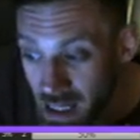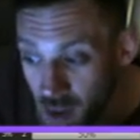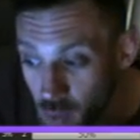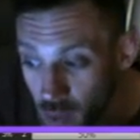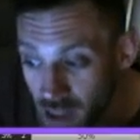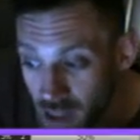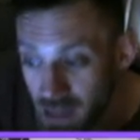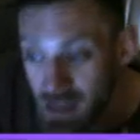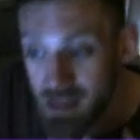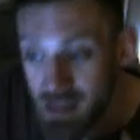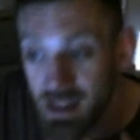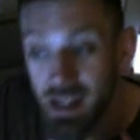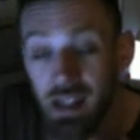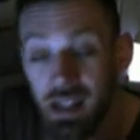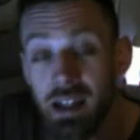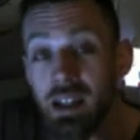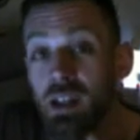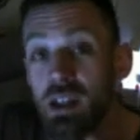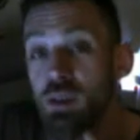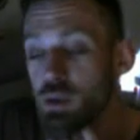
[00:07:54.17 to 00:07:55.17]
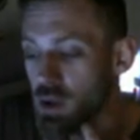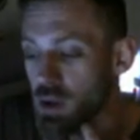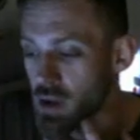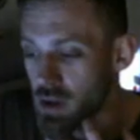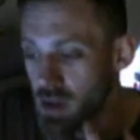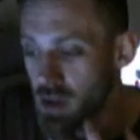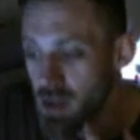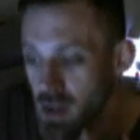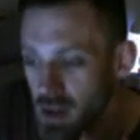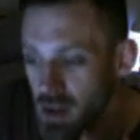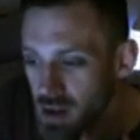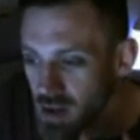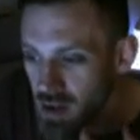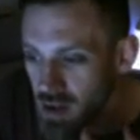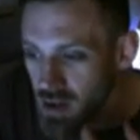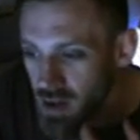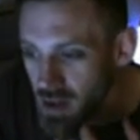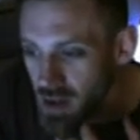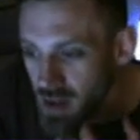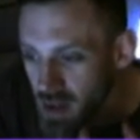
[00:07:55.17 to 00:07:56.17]
win taking the rook.
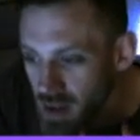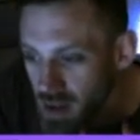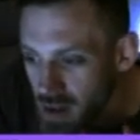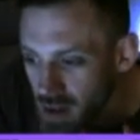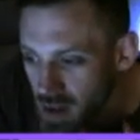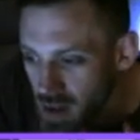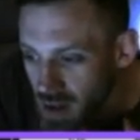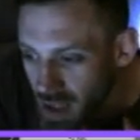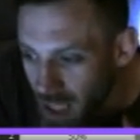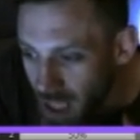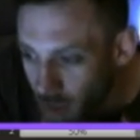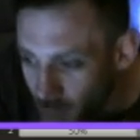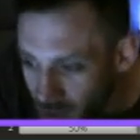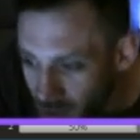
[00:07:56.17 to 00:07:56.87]
And we have